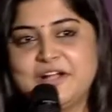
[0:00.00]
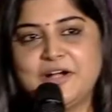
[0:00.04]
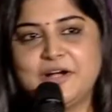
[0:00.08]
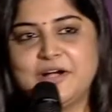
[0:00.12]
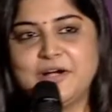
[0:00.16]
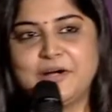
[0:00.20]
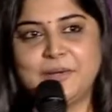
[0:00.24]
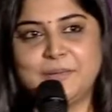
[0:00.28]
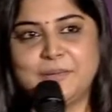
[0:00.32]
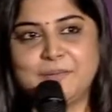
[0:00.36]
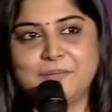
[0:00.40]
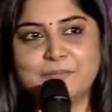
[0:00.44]

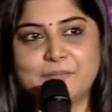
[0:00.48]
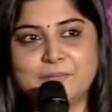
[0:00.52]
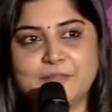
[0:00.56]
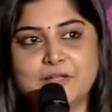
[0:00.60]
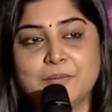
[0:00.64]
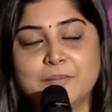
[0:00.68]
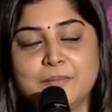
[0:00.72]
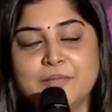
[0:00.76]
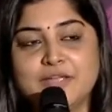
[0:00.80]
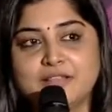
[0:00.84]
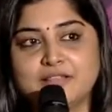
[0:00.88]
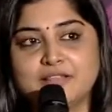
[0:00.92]

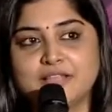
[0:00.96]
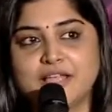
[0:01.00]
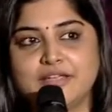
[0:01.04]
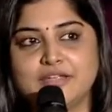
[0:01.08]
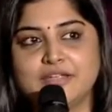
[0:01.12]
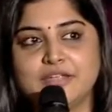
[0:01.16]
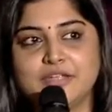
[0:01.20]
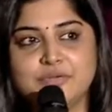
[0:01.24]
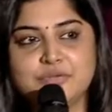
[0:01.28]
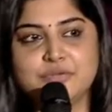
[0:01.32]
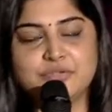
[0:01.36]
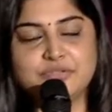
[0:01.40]
A big
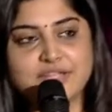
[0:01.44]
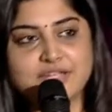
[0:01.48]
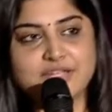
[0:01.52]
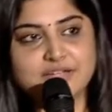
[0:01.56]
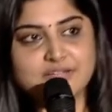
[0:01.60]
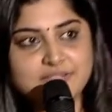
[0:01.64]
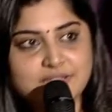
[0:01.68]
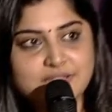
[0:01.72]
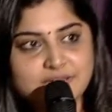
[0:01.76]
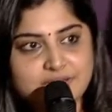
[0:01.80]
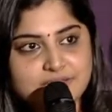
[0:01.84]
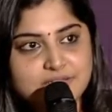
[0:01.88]
thank you to the
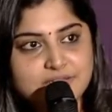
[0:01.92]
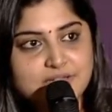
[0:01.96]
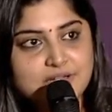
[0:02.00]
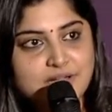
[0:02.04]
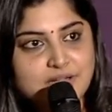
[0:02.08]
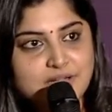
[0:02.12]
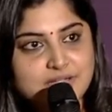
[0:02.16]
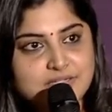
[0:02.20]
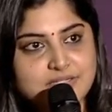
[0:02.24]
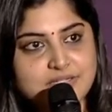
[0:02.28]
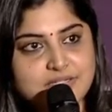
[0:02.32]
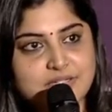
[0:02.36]
entire
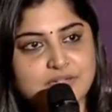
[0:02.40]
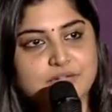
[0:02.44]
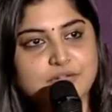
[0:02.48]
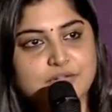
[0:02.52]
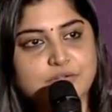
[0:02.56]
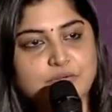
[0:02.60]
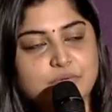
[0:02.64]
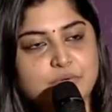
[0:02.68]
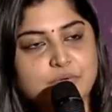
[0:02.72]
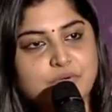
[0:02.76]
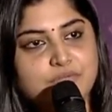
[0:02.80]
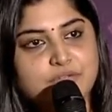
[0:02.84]
cast and
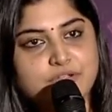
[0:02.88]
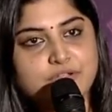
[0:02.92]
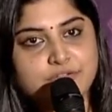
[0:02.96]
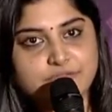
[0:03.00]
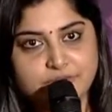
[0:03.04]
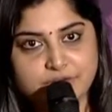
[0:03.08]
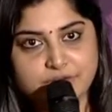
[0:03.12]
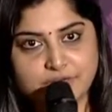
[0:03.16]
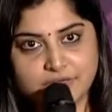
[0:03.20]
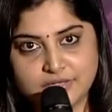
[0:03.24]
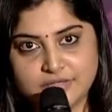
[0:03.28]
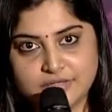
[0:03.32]
crew of
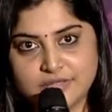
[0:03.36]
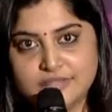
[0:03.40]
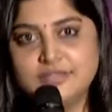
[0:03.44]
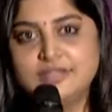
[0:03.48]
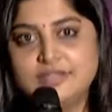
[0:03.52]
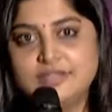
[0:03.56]
FIR.